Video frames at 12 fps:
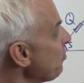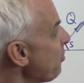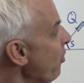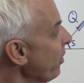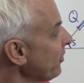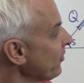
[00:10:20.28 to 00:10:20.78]

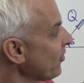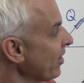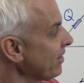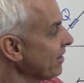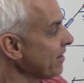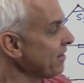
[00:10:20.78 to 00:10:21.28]
points
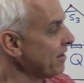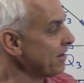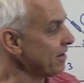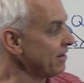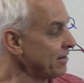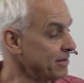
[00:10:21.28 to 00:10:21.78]
that I think
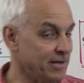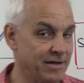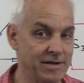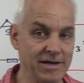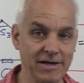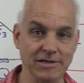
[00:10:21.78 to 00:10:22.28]

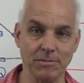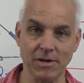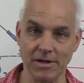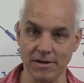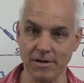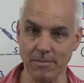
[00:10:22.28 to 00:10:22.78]
need to
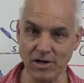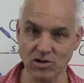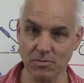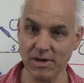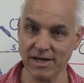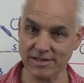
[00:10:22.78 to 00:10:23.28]
be
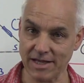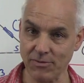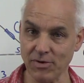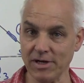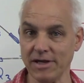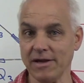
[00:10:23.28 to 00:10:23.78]
mentioned because they
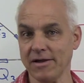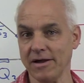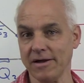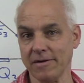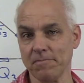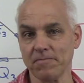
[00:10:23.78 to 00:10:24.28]
really
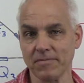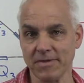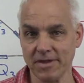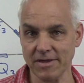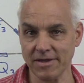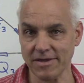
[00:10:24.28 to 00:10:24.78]

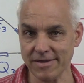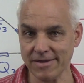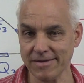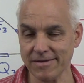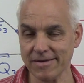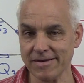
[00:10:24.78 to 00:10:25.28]

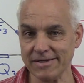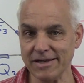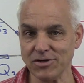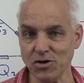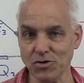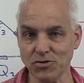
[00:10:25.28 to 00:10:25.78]
lead
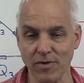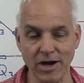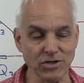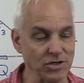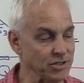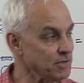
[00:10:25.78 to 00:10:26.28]
to new
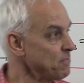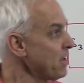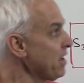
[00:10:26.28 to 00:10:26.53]
directions.